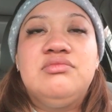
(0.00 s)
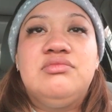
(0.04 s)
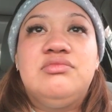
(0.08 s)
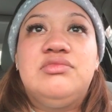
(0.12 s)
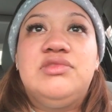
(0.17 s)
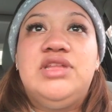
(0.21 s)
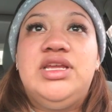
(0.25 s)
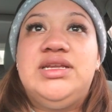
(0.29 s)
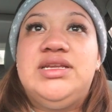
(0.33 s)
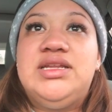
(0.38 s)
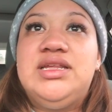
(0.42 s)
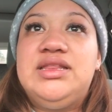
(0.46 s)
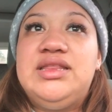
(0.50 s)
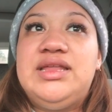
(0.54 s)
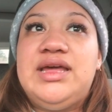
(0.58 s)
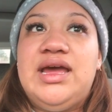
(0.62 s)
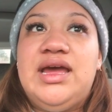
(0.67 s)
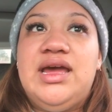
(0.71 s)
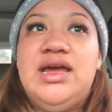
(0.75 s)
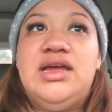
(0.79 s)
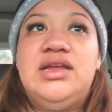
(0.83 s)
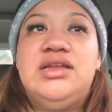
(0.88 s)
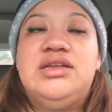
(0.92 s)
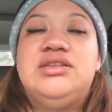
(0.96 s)
They did
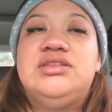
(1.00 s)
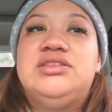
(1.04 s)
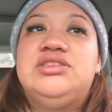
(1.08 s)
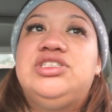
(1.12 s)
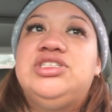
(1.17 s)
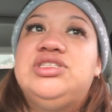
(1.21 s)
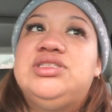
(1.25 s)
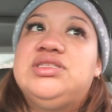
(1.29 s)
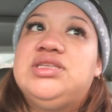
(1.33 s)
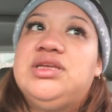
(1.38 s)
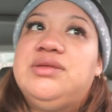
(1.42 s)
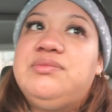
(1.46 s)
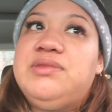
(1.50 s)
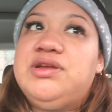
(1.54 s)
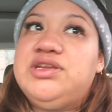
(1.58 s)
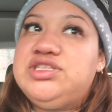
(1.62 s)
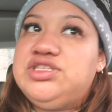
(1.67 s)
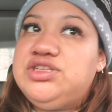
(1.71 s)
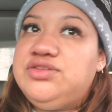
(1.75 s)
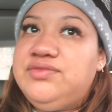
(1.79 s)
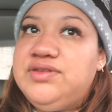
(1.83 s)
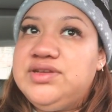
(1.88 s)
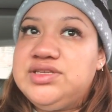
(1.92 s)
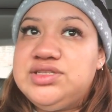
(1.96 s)
that, and she said my
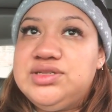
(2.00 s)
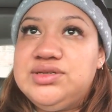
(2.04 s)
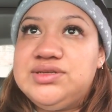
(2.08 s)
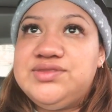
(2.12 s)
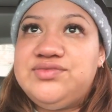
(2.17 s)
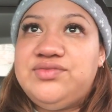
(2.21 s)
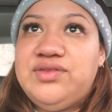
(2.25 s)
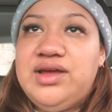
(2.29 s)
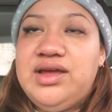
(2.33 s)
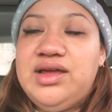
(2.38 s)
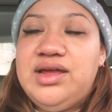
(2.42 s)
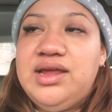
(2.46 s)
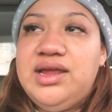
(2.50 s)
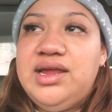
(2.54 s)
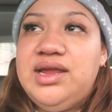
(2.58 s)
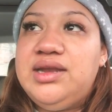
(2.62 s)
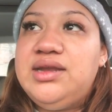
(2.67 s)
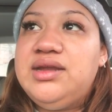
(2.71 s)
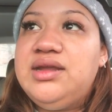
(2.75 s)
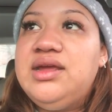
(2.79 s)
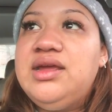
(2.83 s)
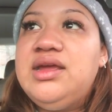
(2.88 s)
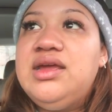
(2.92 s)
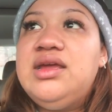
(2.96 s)
cervix looks
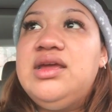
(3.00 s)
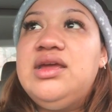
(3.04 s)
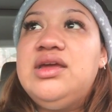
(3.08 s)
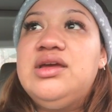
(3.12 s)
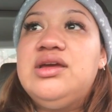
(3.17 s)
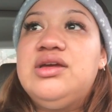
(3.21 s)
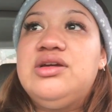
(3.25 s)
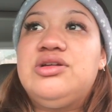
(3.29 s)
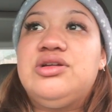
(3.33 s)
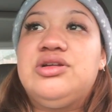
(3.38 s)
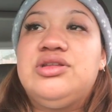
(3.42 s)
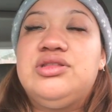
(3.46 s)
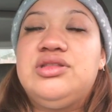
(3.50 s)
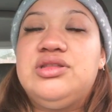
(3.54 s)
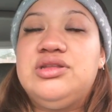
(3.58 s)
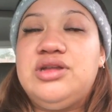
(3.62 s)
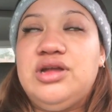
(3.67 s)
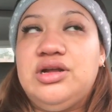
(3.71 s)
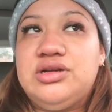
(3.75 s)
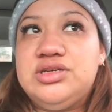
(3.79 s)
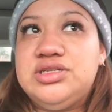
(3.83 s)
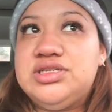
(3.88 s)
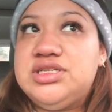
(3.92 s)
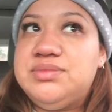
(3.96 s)
fine, or the
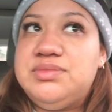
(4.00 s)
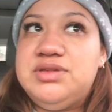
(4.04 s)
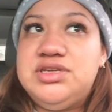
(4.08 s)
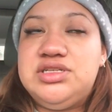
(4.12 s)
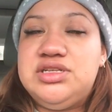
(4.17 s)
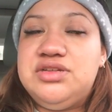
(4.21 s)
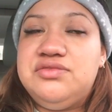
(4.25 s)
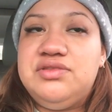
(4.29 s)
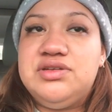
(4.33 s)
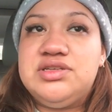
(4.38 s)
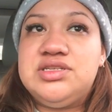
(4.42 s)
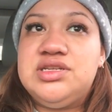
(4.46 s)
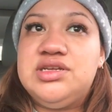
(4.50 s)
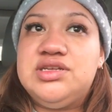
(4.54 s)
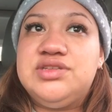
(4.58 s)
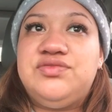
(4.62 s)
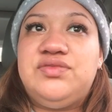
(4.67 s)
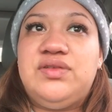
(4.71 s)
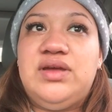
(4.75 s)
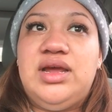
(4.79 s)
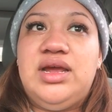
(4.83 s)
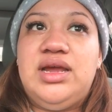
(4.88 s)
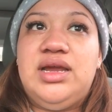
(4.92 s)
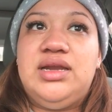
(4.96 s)
doctor said my cervix looks
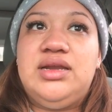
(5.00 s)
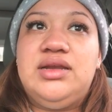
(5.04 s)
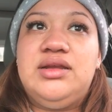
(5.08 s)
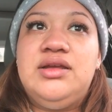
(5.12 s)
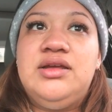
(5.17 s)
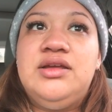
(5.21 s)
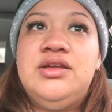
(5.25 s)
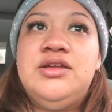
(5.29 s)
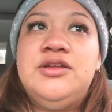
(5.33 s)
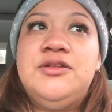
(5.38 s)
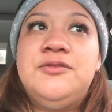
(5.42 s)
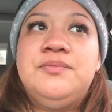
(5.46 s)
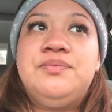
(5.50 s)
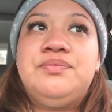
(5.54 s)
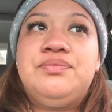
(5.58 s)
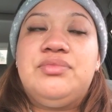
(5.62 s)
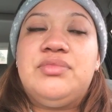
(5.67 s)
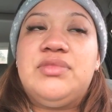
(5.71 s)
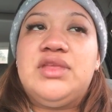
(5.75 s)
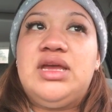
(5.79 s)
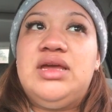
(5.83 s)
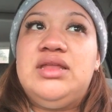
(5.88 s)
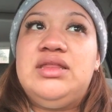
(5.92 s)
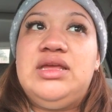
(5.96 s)
fine,
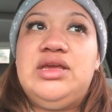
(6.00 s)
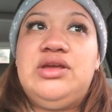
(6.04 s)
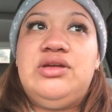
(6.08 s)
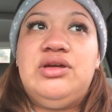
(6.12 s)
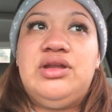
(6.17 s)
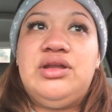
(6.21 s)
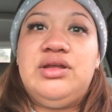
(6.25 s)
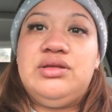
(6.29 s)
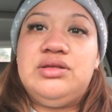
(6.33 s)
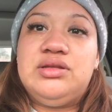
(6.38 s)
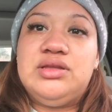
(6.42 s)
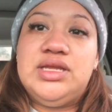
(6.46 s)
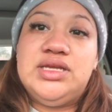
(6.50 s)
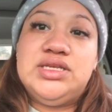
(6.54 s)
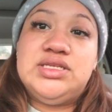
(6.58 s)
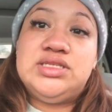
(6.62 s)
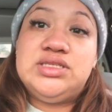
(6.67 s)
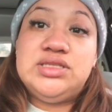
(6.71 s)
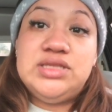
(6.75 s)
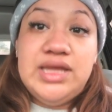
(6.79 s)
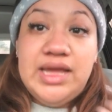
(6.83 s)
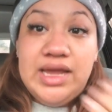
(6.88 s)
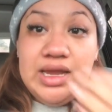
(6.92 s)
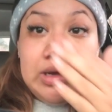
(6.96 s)
and they couldn't
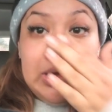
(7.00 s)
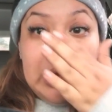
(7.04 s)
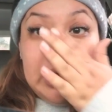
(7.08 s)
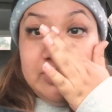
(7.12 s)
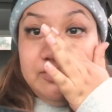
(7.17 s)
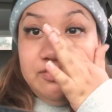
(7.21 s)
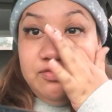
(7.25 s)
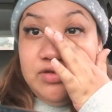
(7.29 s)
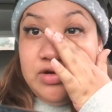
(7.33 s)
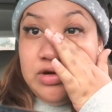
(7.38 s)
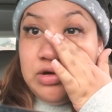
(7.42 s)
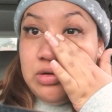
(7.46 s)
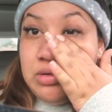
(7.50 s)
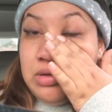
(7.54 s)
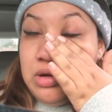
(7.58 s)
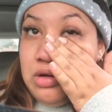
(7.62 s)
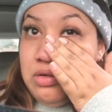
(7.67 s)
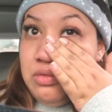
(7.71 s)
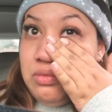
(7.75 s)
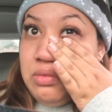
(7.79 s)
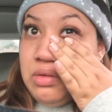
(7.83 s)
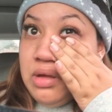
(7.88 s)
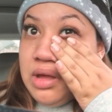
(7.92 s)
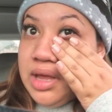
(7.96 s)
figure
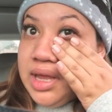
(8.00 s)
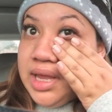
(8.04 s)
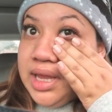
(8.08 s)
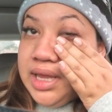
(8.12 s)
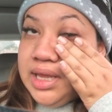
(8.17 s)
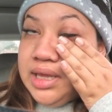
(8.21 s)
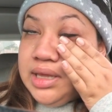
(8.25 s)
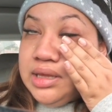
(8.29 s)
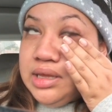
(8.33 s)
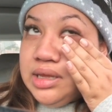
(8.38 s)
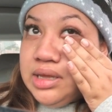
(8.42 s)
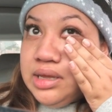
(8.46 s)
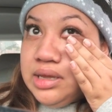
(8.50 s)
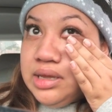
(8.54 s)
out why